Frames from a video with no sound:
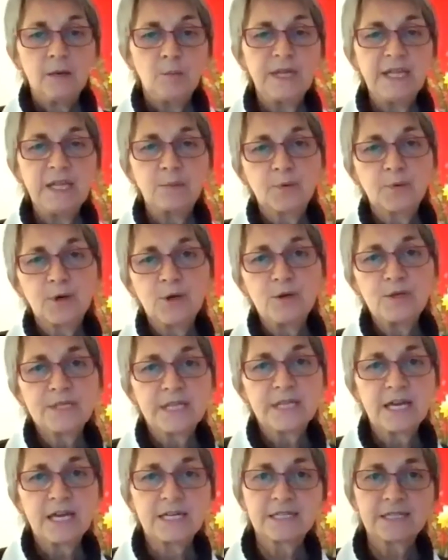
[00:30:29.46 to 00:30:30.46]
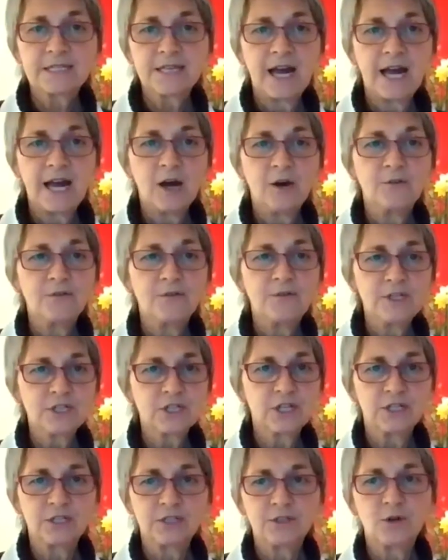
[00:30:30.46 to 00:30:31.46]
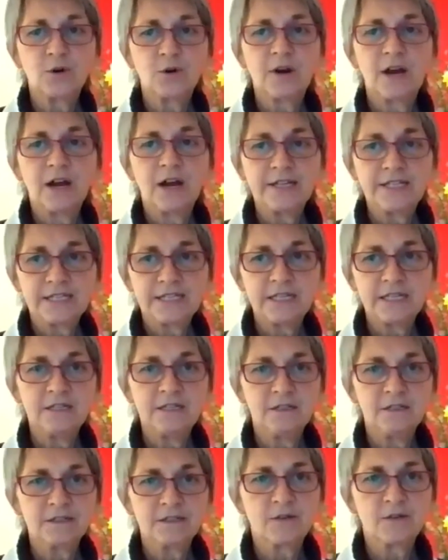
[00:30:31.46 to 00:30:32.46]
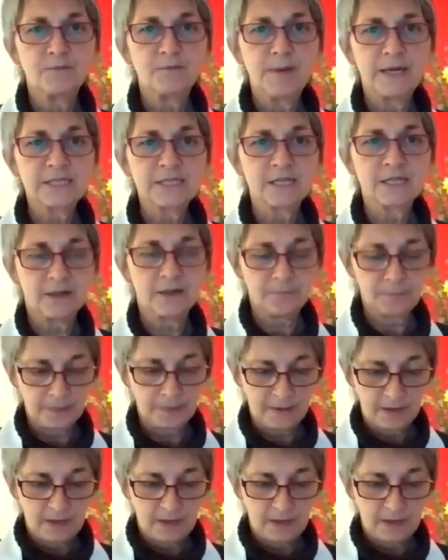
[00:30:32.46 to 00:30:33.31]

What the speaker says: But in the process, our vision or our ideals of metta